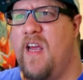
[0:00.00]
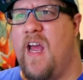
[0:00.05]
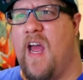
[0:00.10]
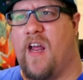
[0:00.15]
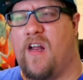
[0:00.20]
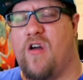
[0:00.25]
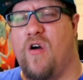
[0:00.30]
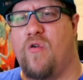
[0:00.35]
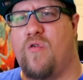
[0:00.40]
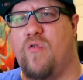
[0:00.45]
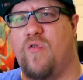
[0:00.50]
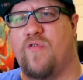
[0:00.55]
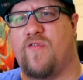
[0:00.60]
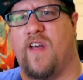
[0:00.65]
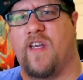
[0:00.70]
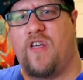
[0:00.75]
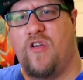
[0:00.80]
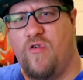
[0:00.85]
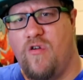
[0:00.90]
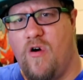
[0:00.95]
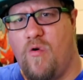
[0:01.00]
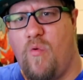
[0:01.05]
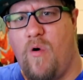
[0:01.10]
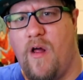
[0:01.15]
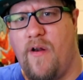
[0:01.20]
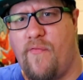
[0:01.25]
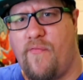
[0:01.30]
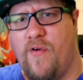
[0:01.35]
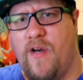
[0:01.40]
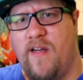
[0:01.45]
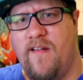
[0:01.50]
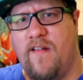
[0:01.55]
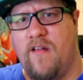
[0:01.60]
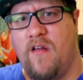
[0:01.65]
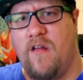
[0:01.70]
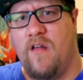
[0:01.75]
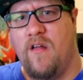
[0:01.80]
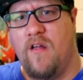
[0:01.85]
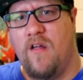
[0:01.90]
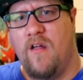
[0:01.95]
And Goku's like, you know what,
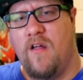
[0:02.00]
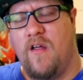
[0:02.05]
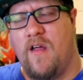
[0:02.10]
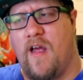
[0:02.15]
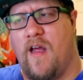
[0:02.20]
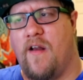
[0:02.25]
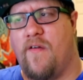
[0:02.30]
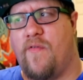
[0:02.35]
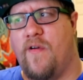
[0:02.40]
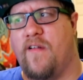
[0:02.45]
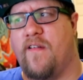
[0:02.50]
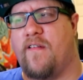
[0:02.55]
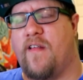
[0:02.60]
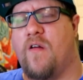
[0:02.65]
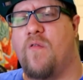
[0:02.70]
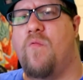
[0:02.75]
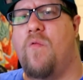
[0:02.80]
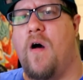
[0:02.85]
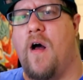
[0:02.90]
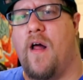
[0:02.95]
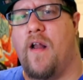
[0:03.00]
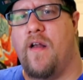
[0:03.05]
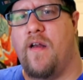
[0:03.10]
Frieza? And Frieza's like, what?